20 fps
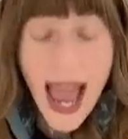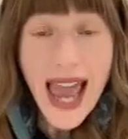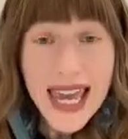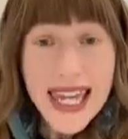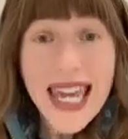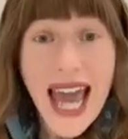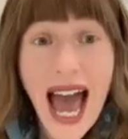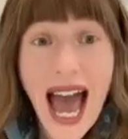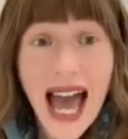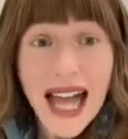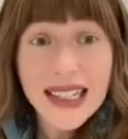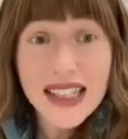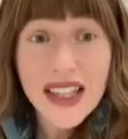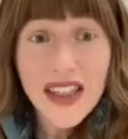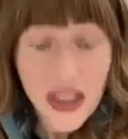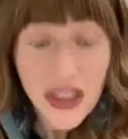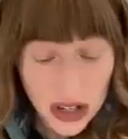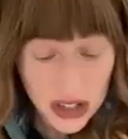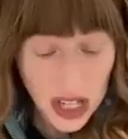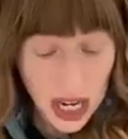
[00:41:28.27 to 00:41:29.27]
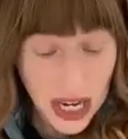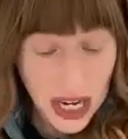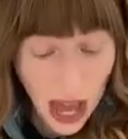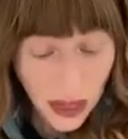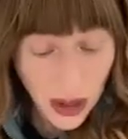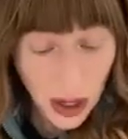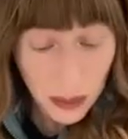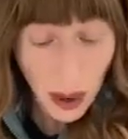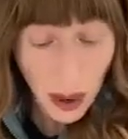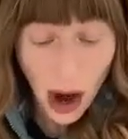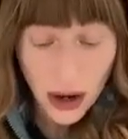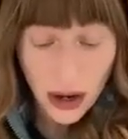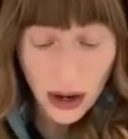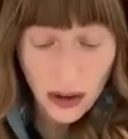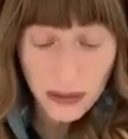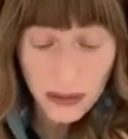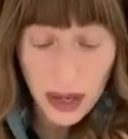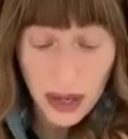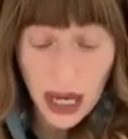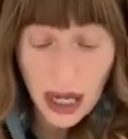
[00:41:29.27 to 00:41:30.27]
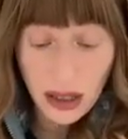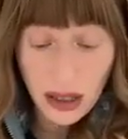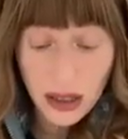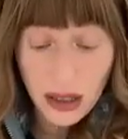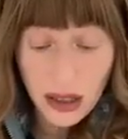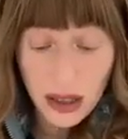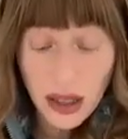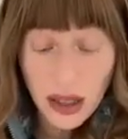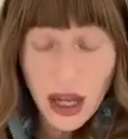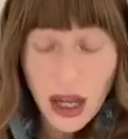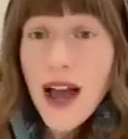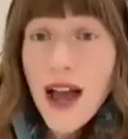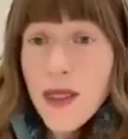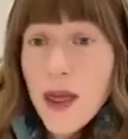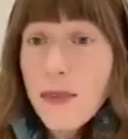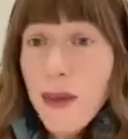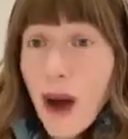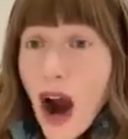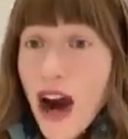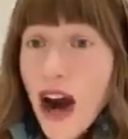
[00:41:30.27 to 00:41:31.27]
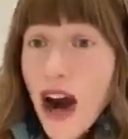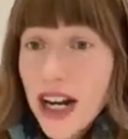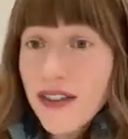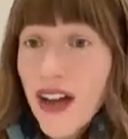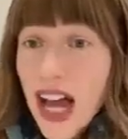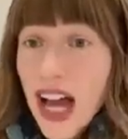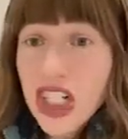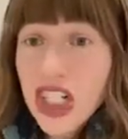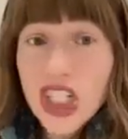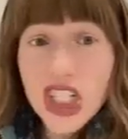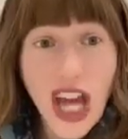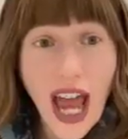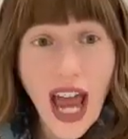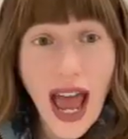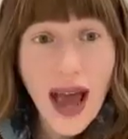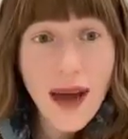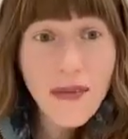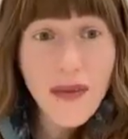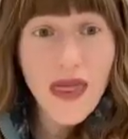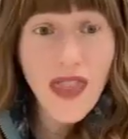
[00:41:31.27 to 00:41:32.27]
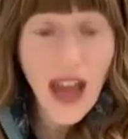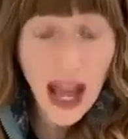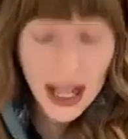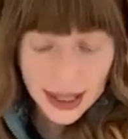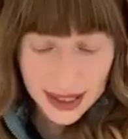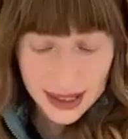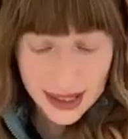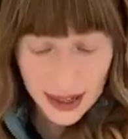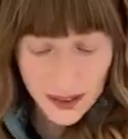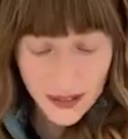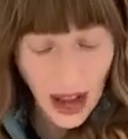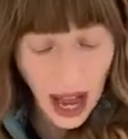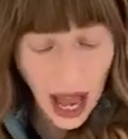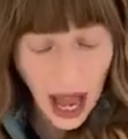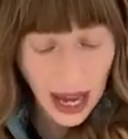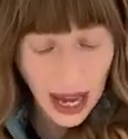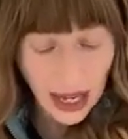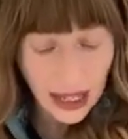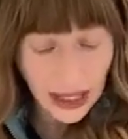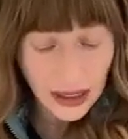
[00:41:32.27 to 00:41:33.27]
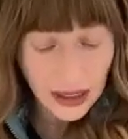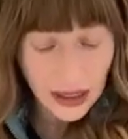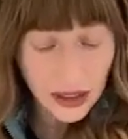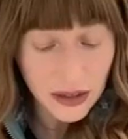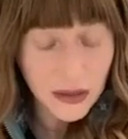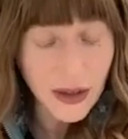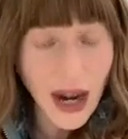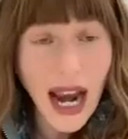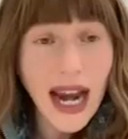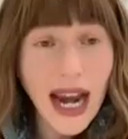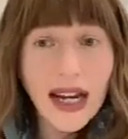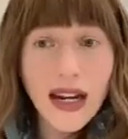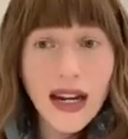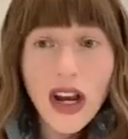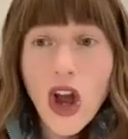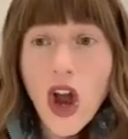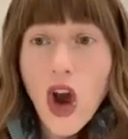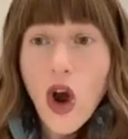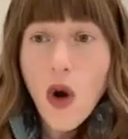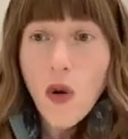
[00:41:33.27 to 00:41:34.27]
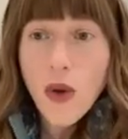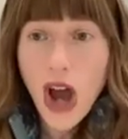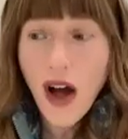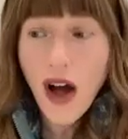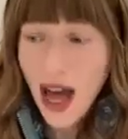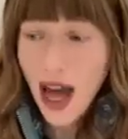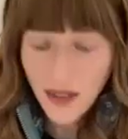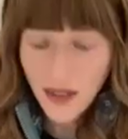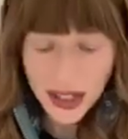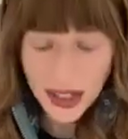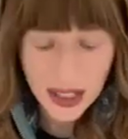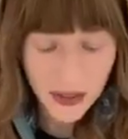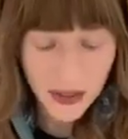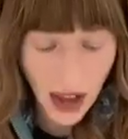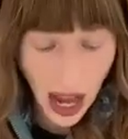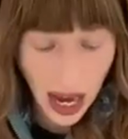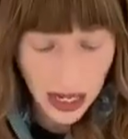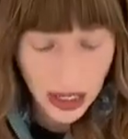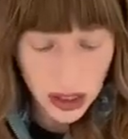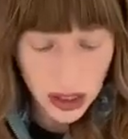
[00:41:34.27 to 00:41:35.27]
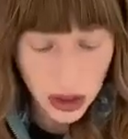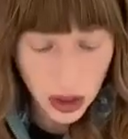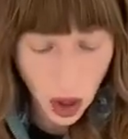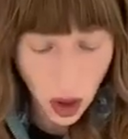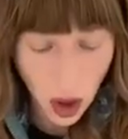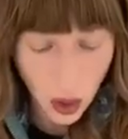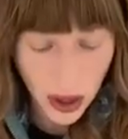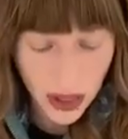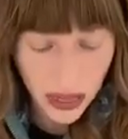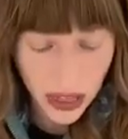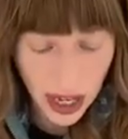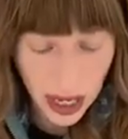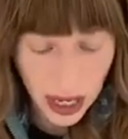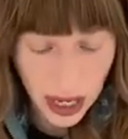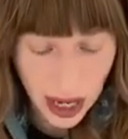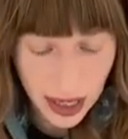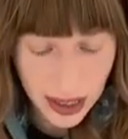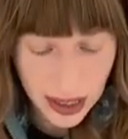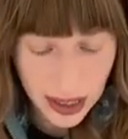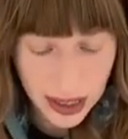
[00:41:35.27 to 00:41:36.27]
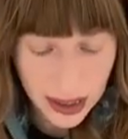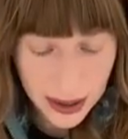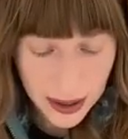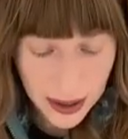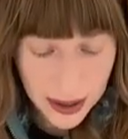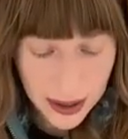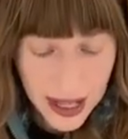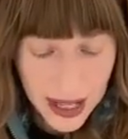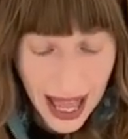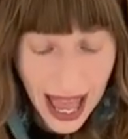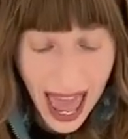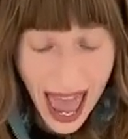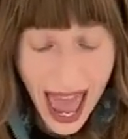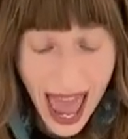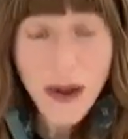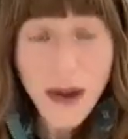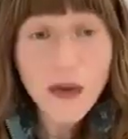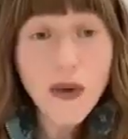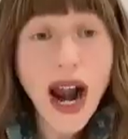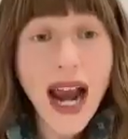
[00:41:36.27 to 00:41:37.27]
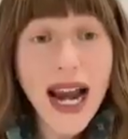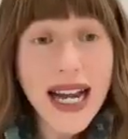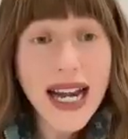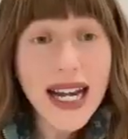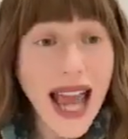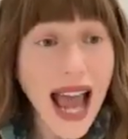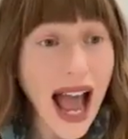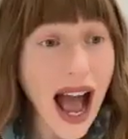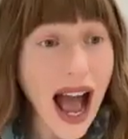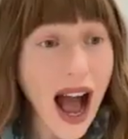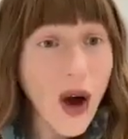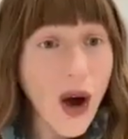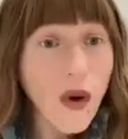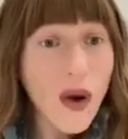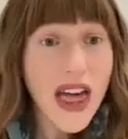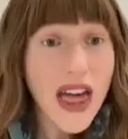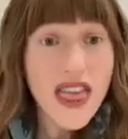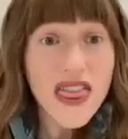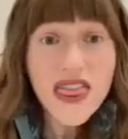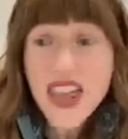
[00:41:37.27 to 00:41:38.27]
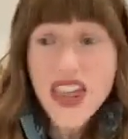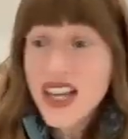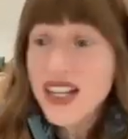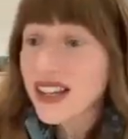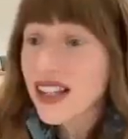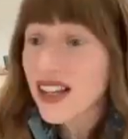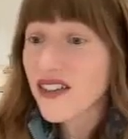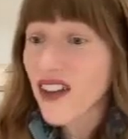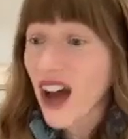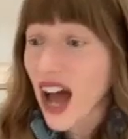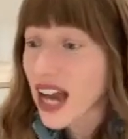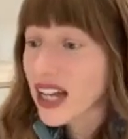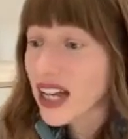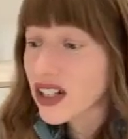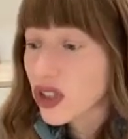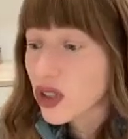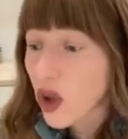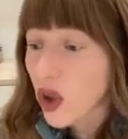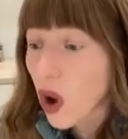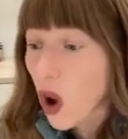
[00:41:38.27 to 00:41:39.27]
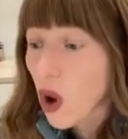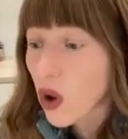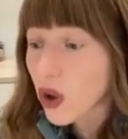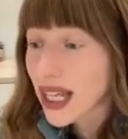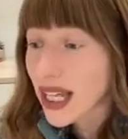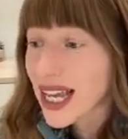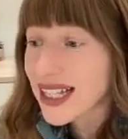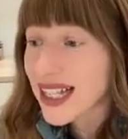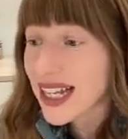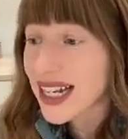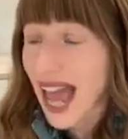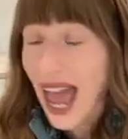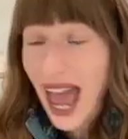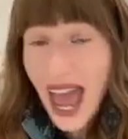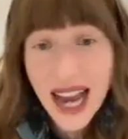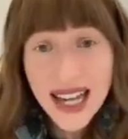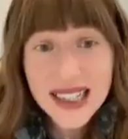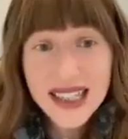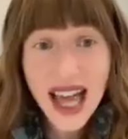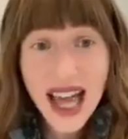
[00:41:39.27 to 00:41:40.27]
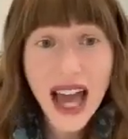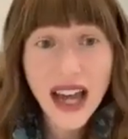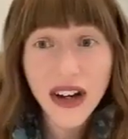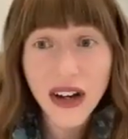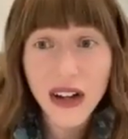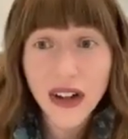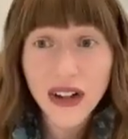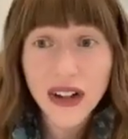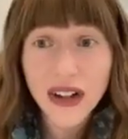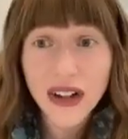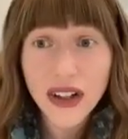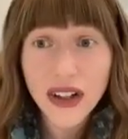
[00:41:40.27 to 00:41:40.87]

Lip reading: Yet there's another part of me, the part of Hashem that's divine, right? We all have a divine soul within us. And right now, this divine soul is in exile.